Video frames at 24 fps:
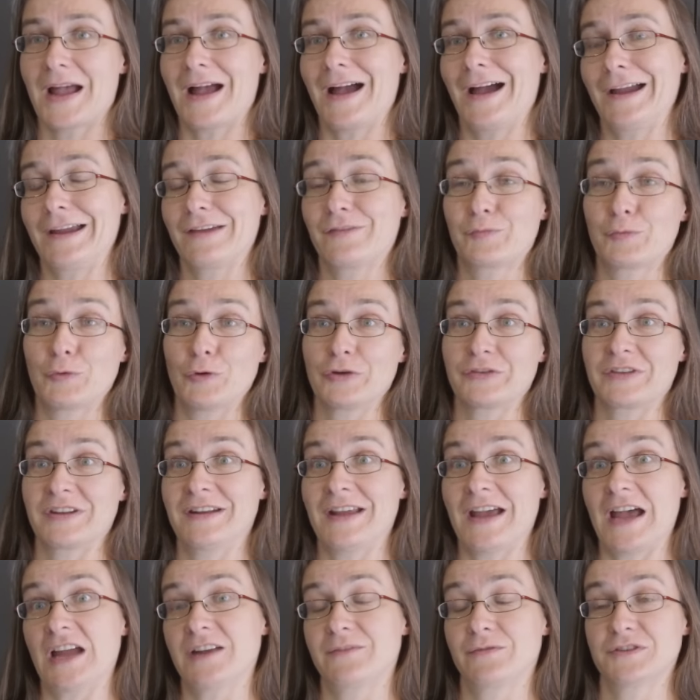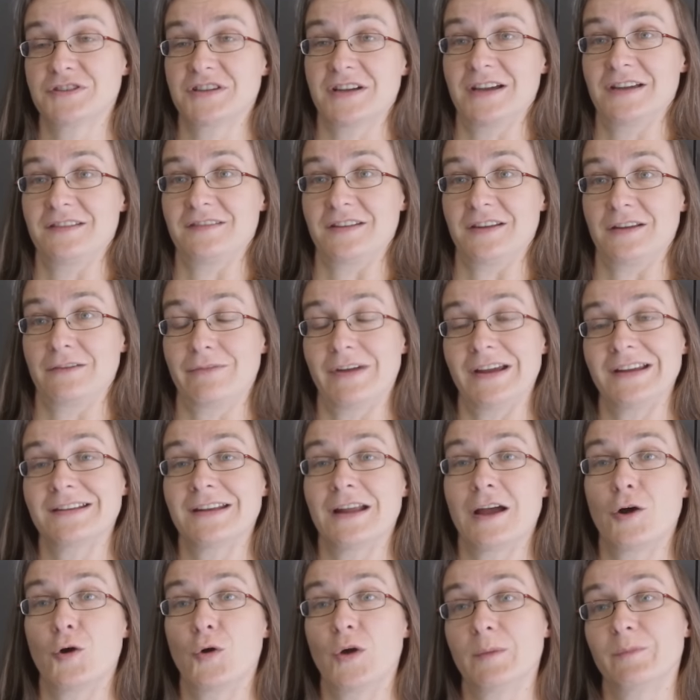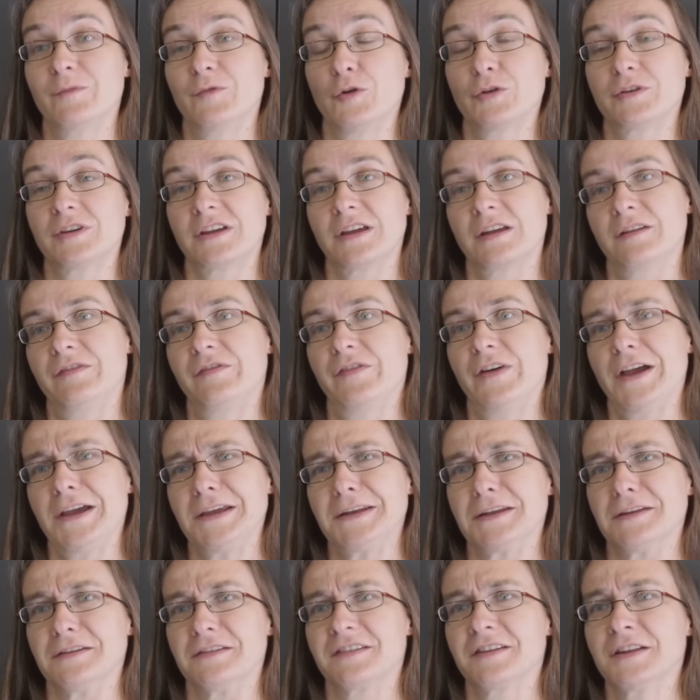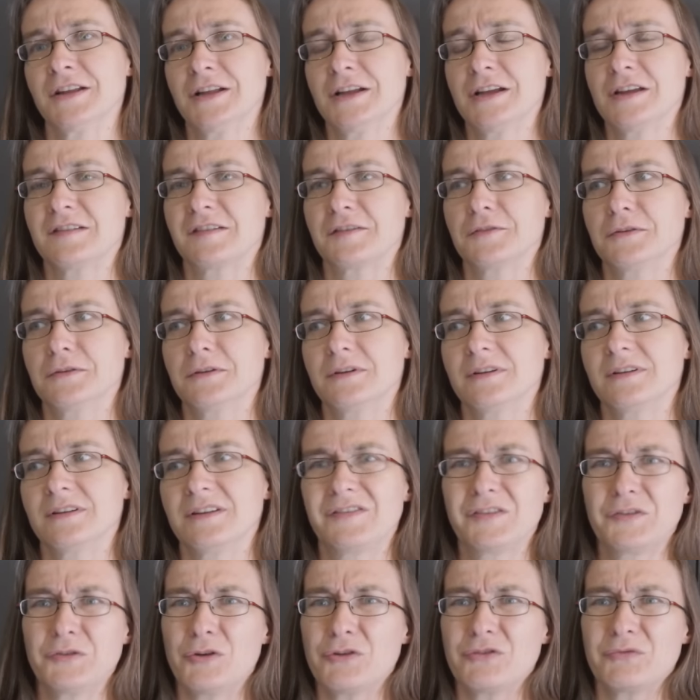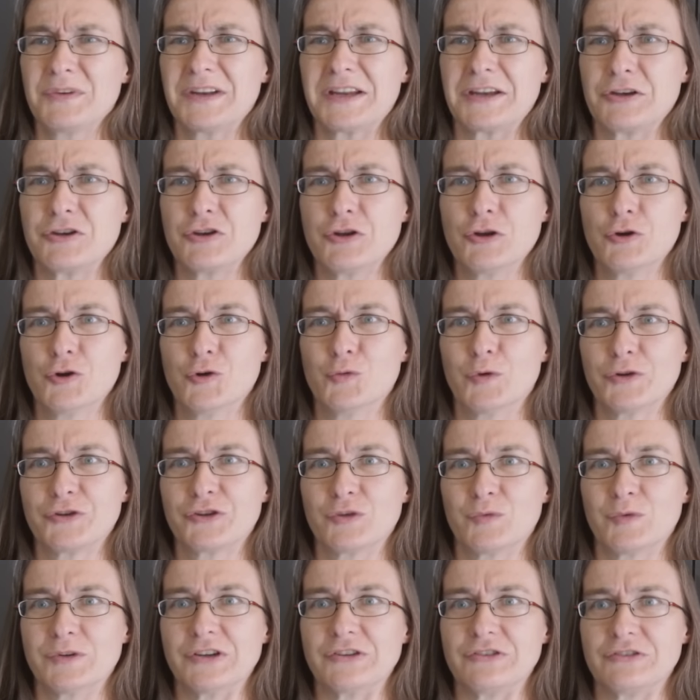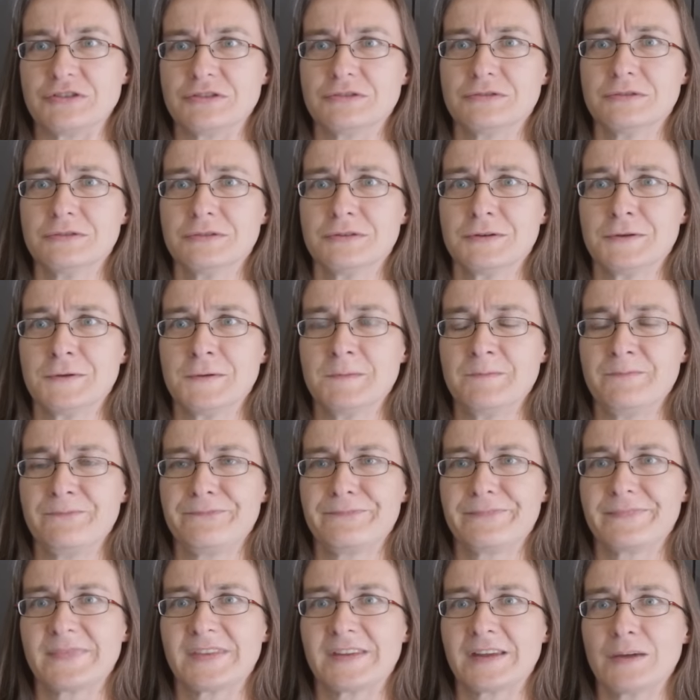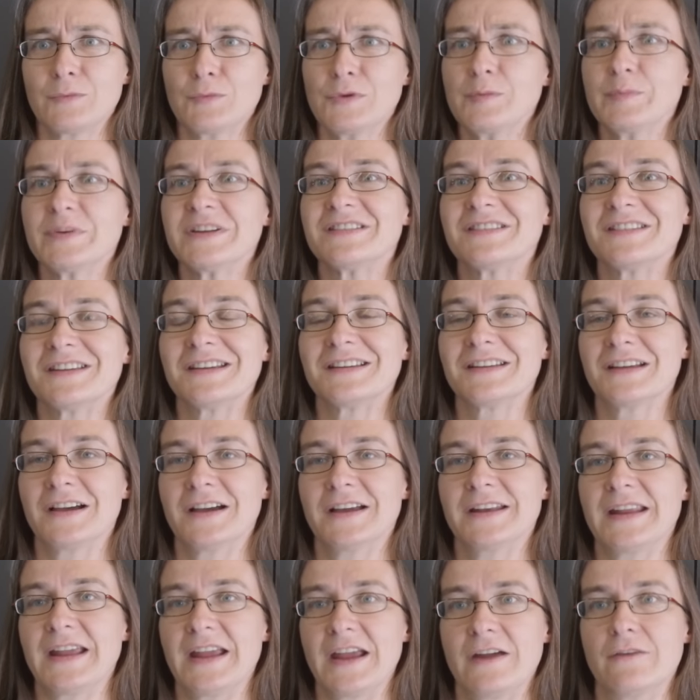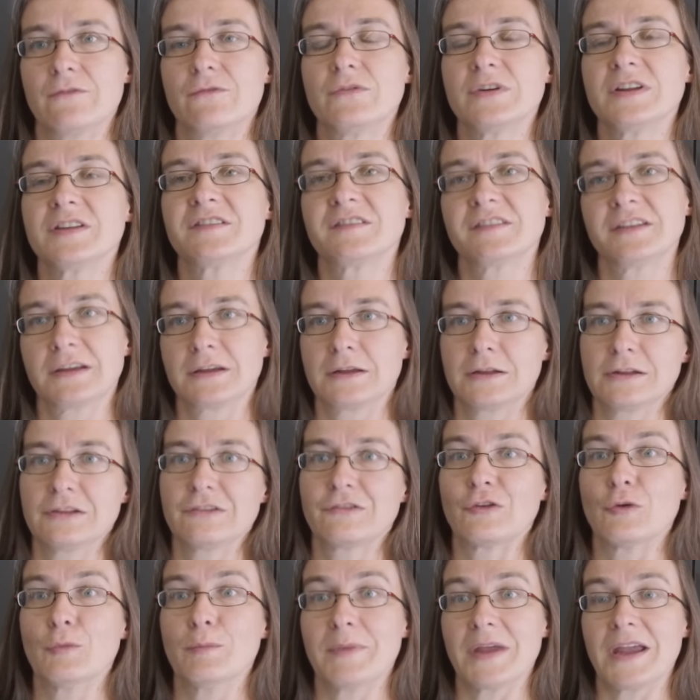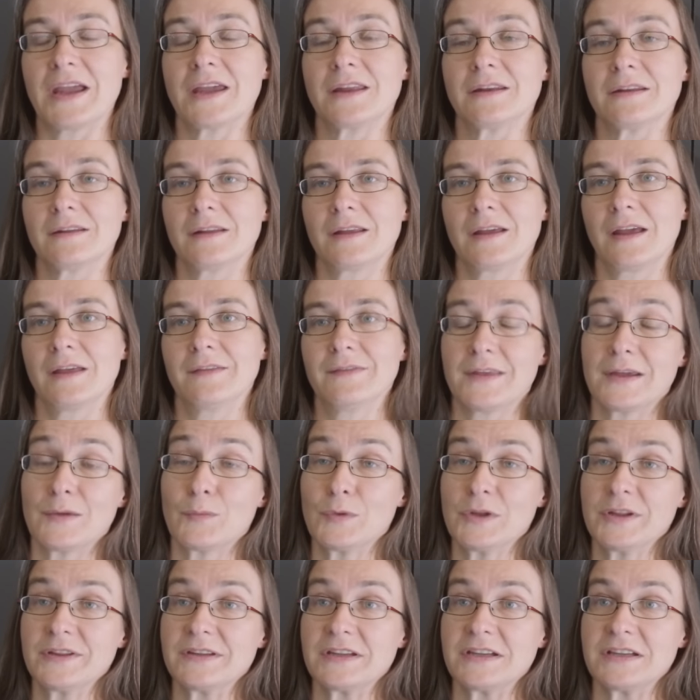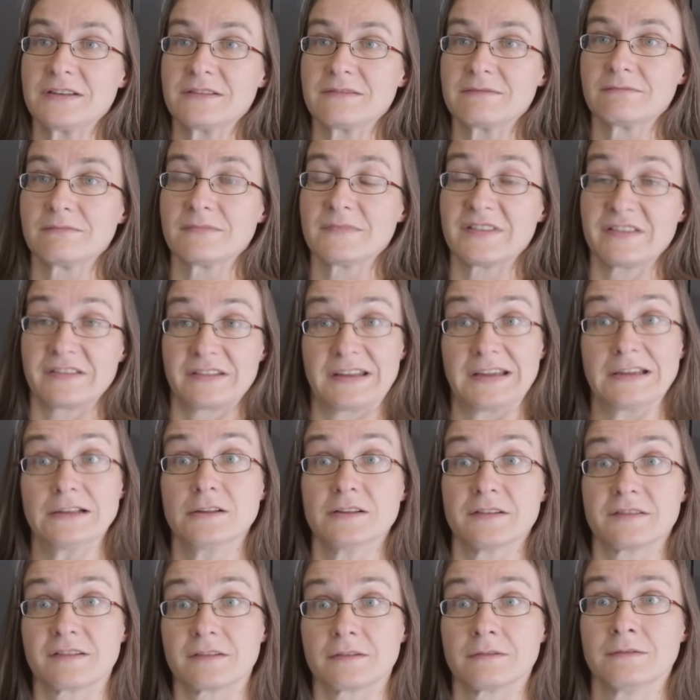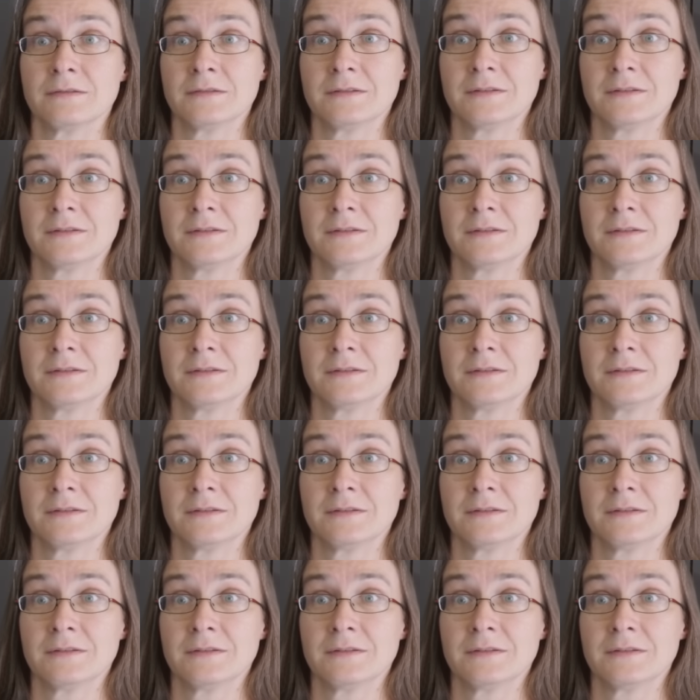I've worked in advertising. Right now, I'm working in finance. So if you don't really know what you want to do, there will be data in every single domain, and they will need skills